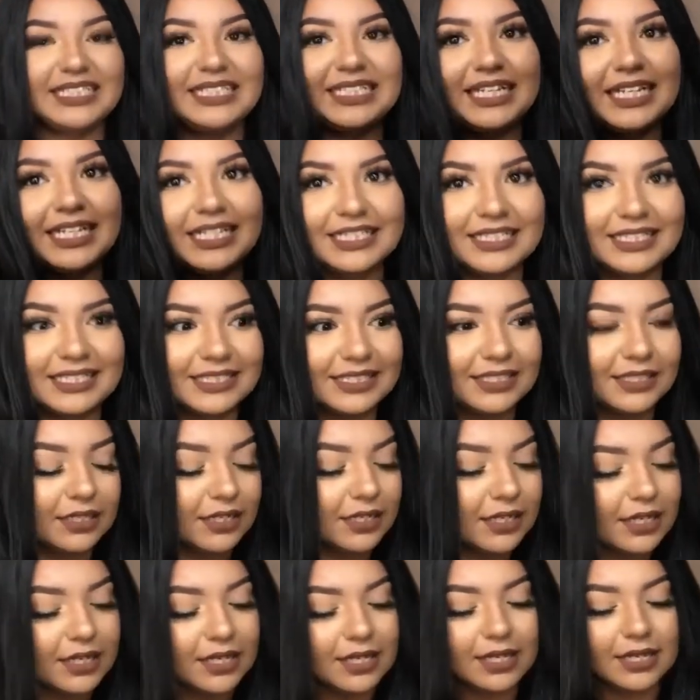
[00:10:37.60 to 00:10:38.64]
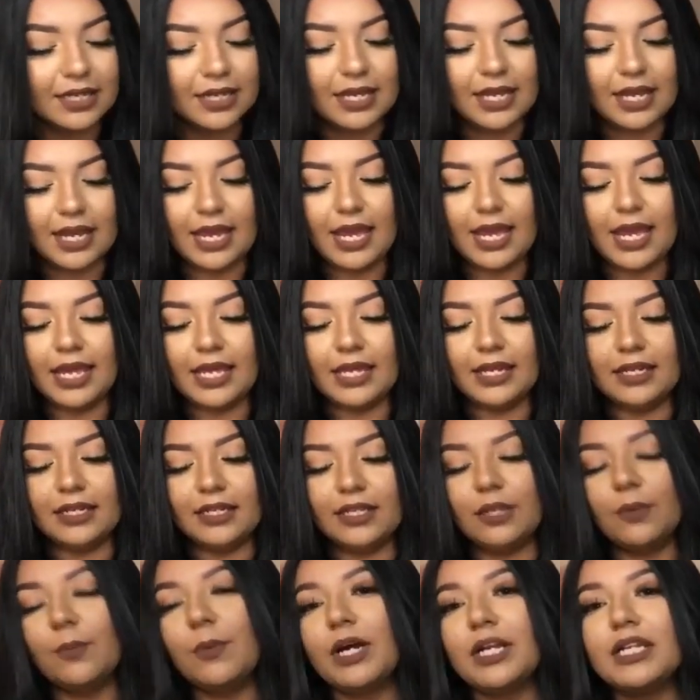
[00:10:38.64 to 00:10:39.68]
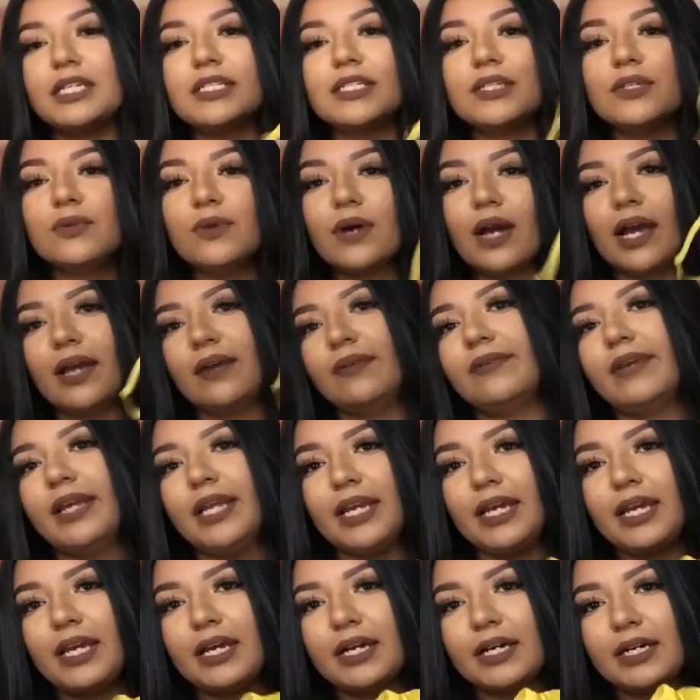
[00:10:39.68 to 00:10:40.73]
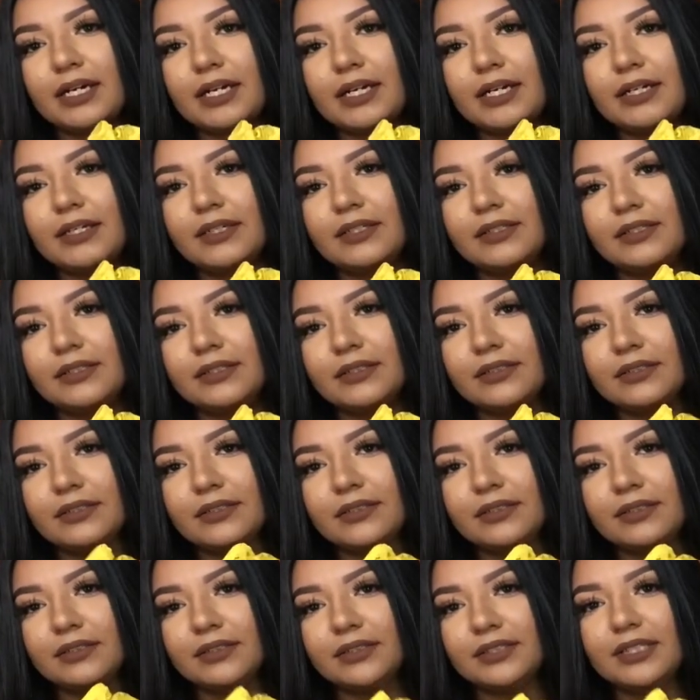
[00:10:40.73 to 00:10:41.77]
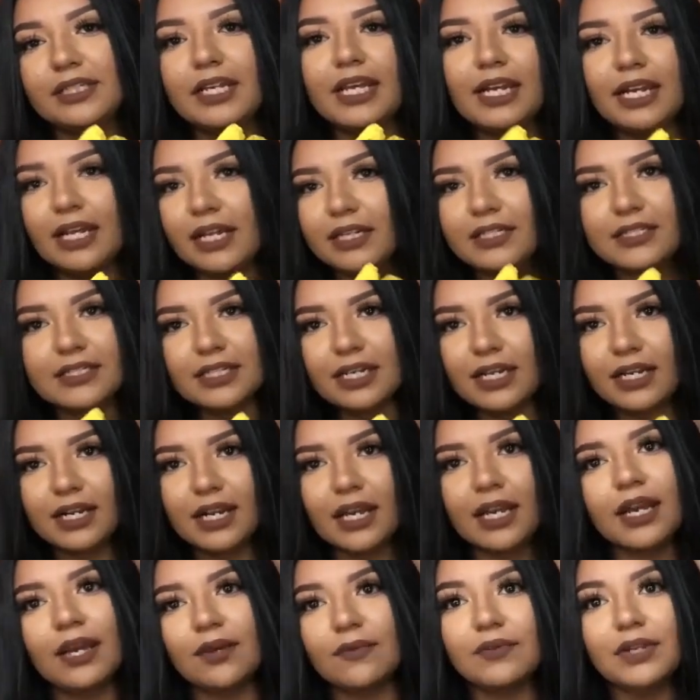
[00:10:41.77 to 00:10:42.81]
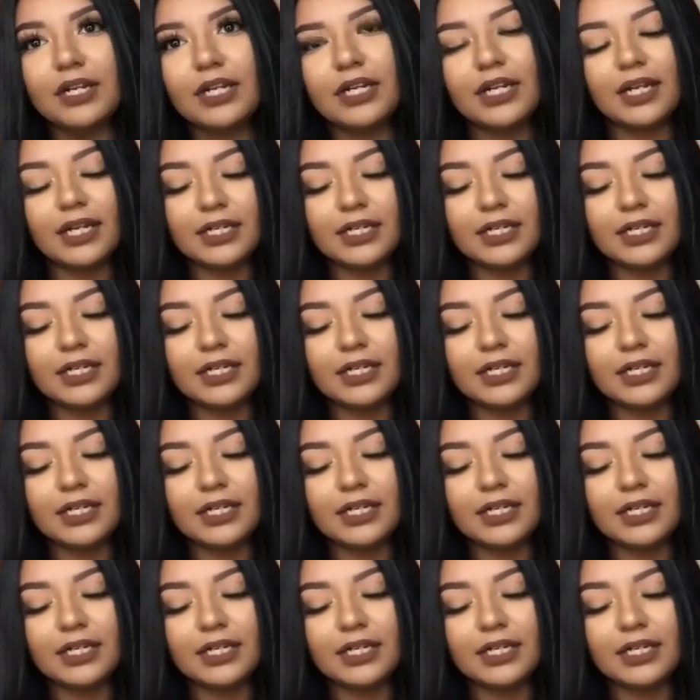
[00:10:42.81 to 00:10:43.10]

six. And the bodysuit, I rated a ten out of ten. Like, I really